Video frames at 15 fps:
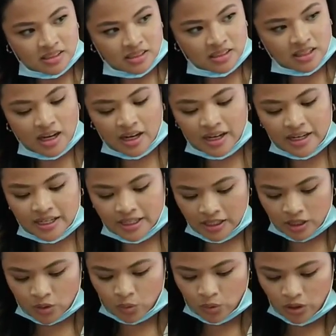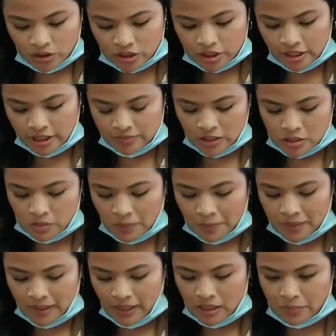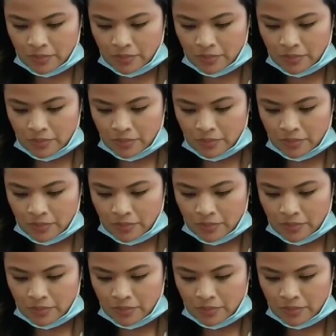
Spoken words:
unequal. Good. That's my PA. Number